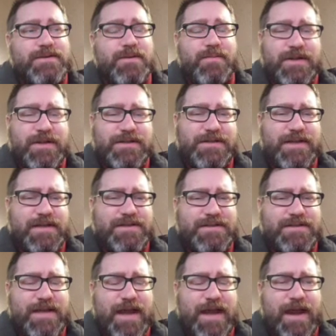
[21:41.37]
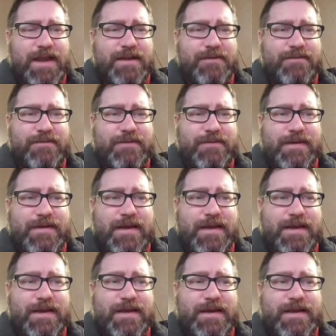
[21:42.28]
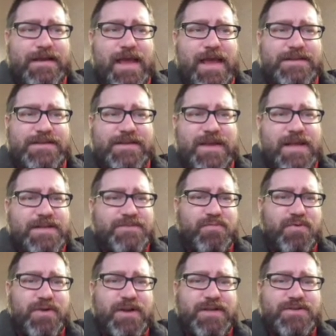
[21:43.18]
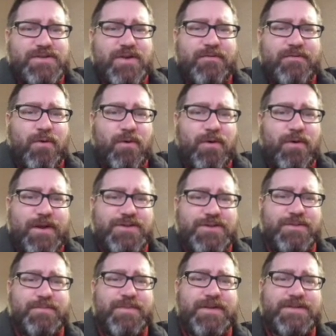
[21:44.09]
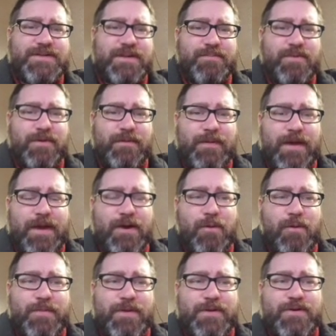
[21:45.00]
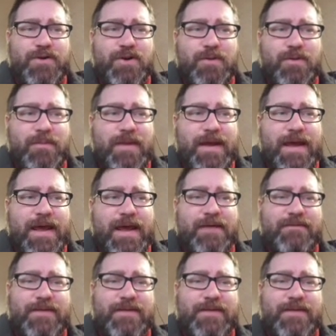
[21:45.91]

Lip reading: budget decks is kind of, it's pretty straightforward. It should be simple. I hope I have